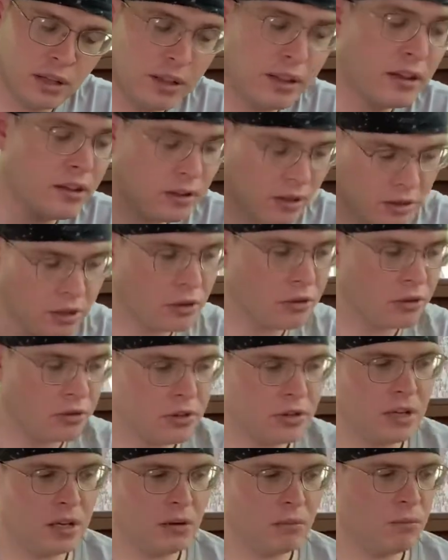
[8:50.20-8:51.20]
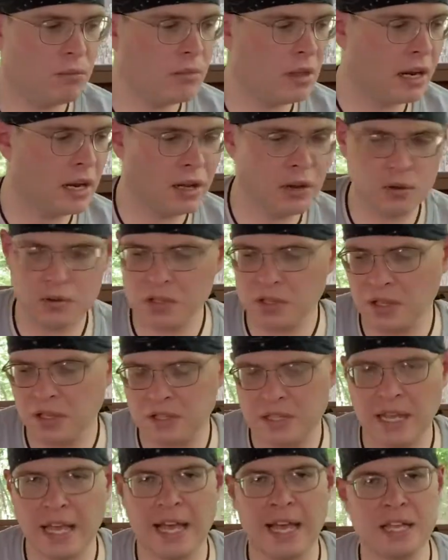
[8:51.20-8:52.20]
another thing that I also like
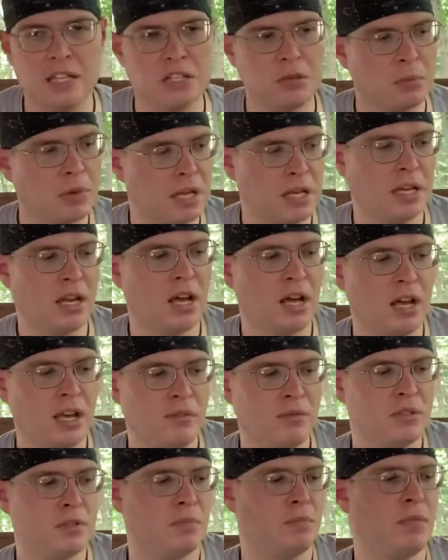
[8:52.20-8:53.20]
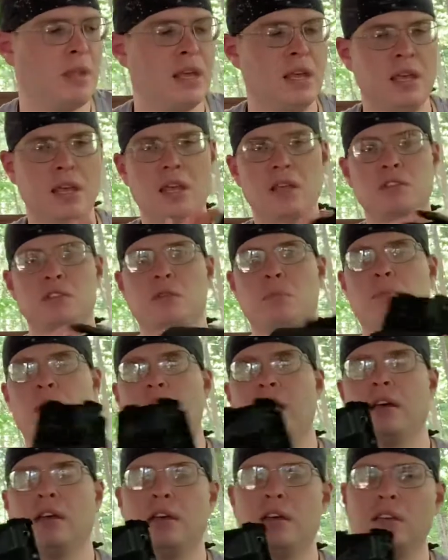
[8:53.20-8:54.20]
to add to my knives is
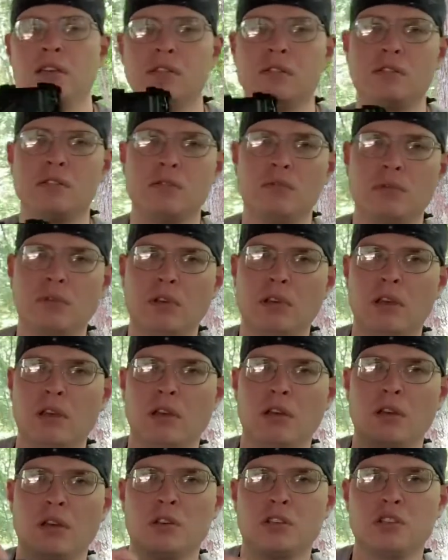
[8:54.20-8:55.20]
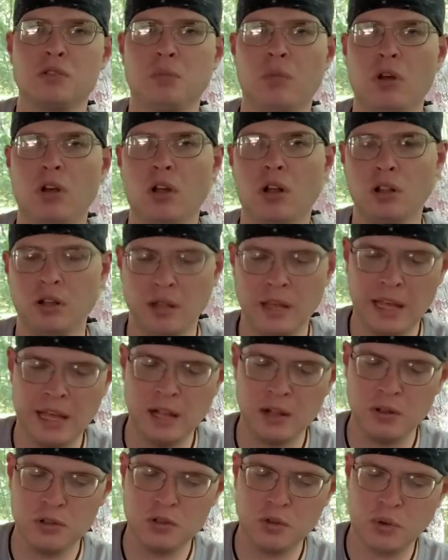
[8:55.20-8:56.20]
a small
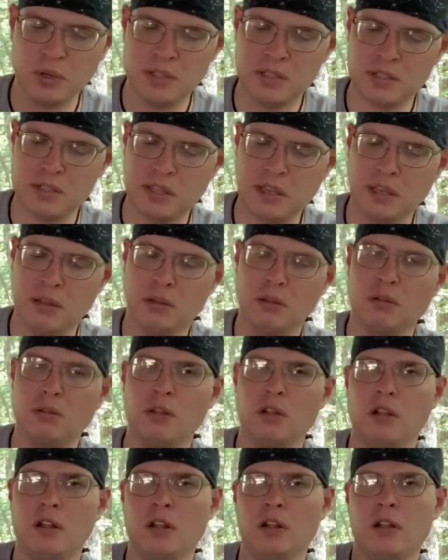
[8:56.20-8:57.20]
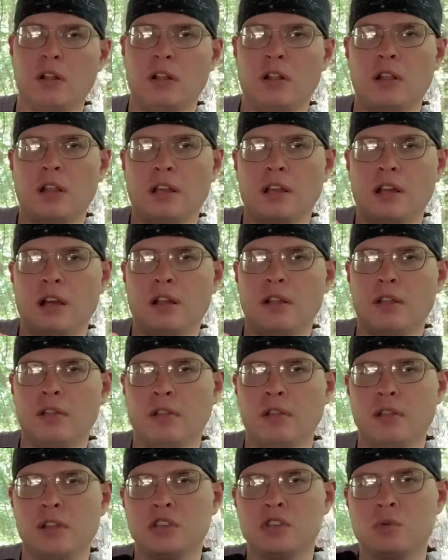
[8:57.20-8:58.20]
Altoids tin, like on
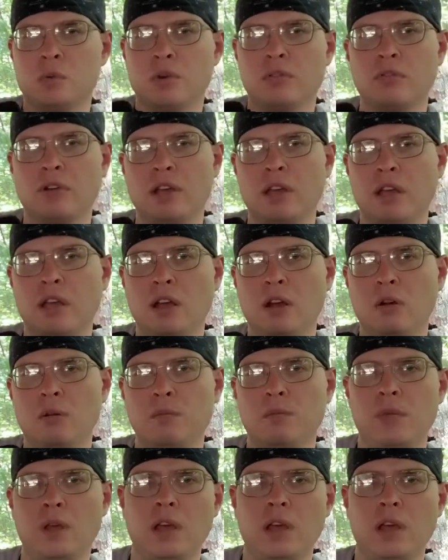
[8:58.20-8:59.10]
this one right here.